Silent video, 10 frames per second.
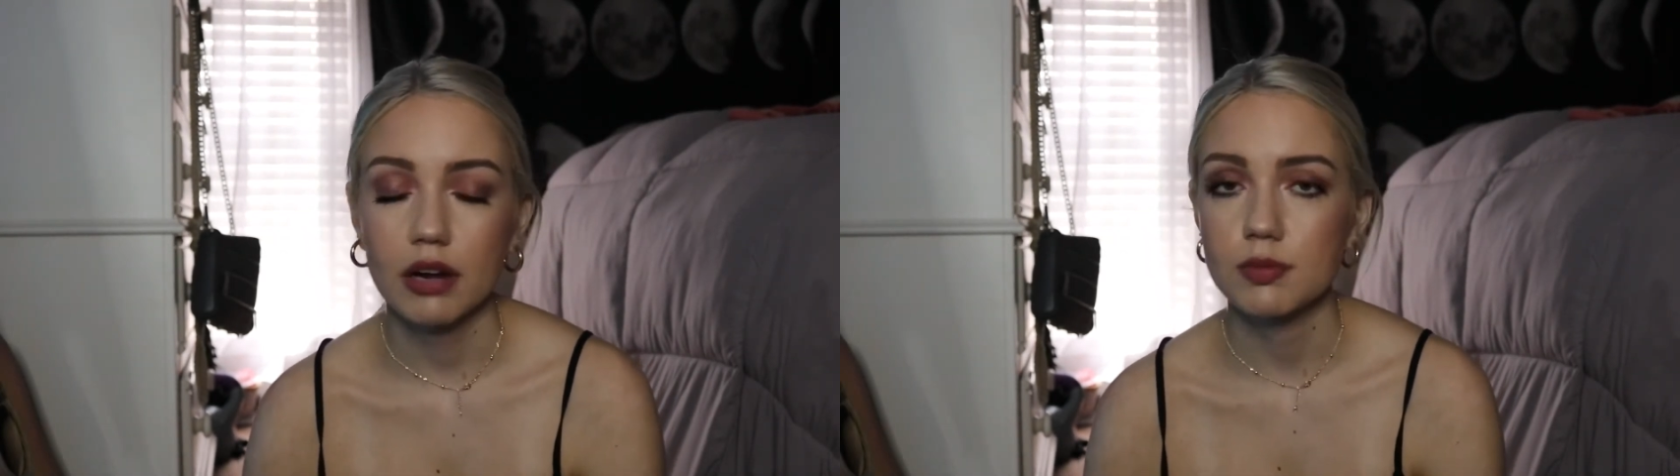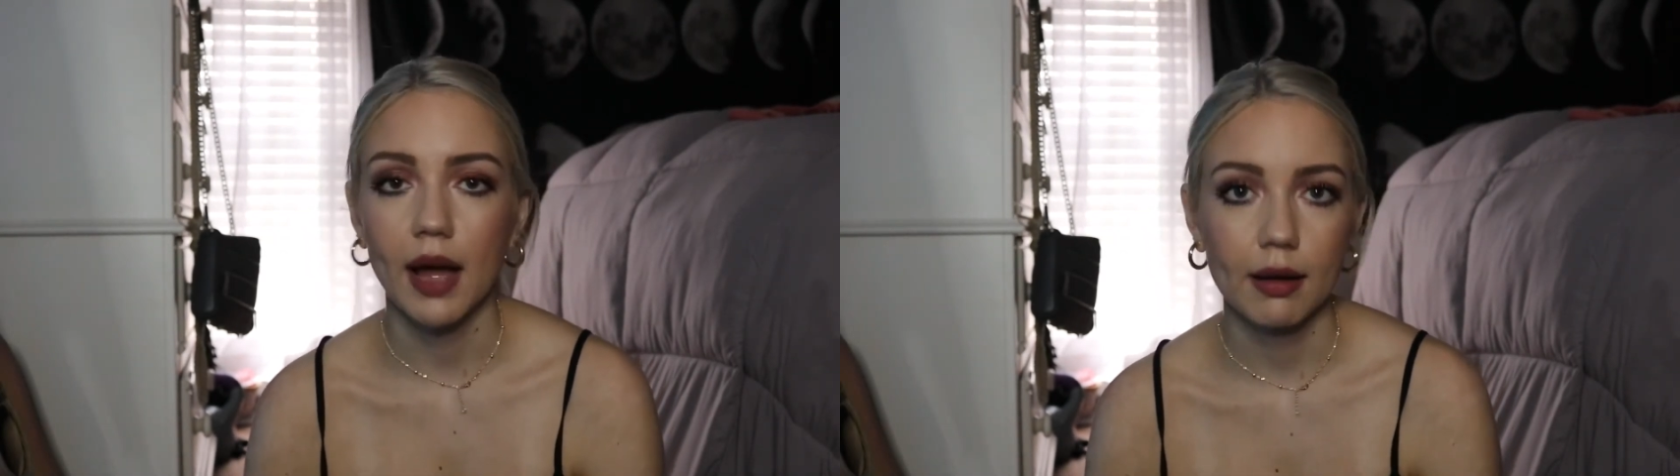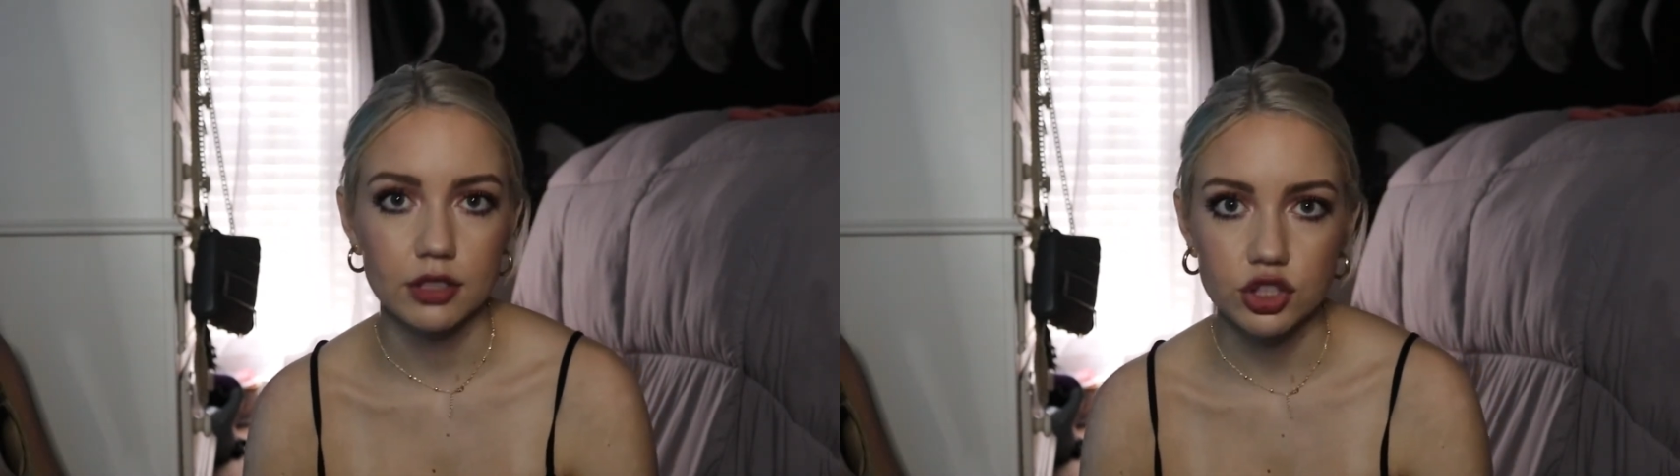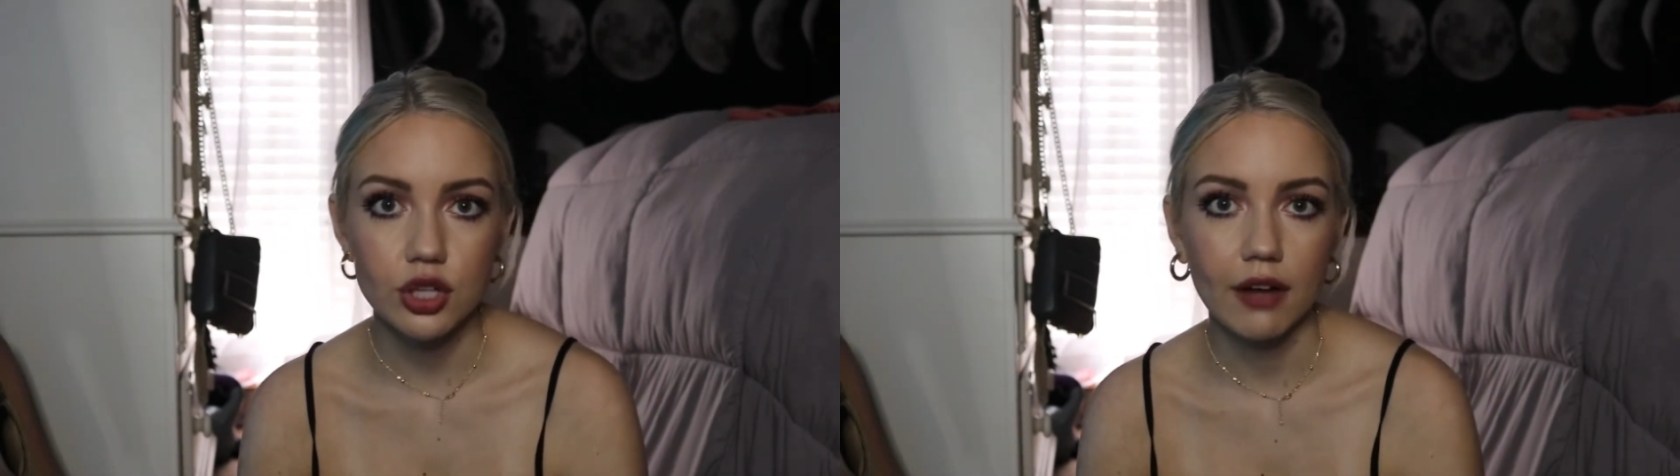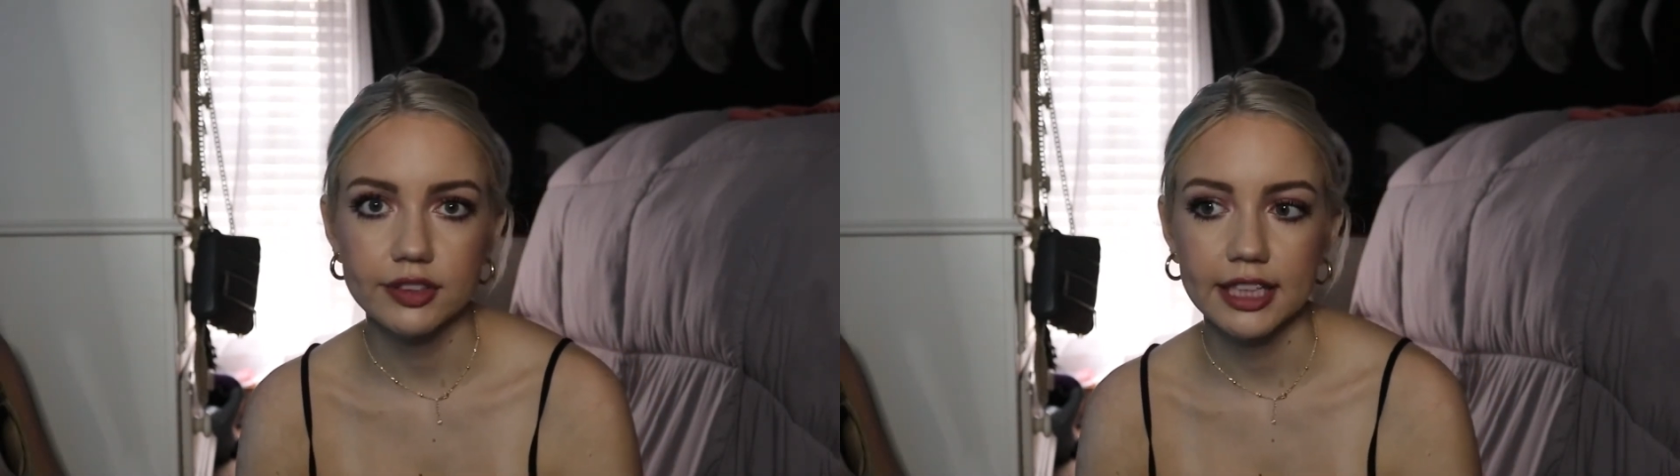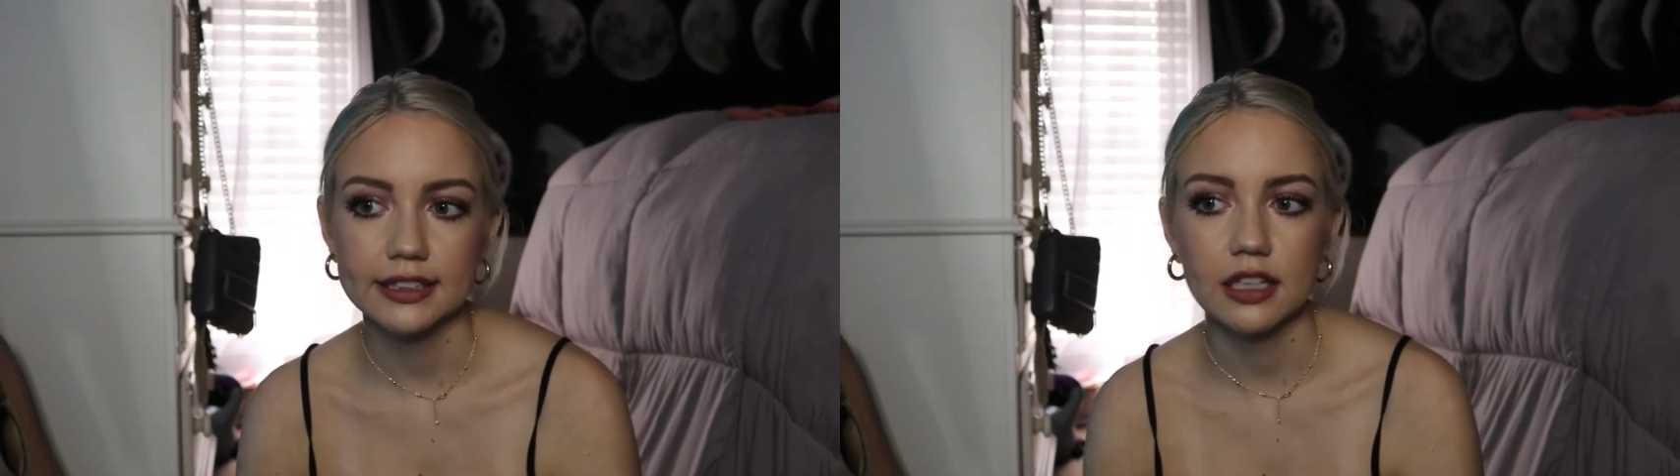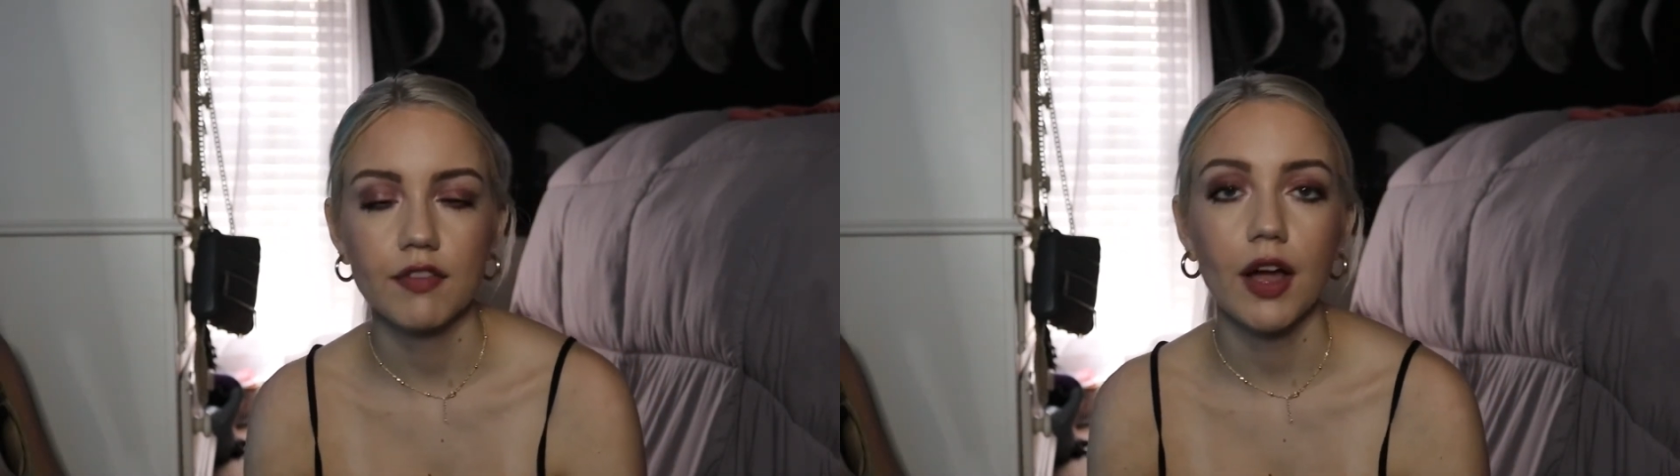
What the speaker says: I was buying a bunch of travel size stuff,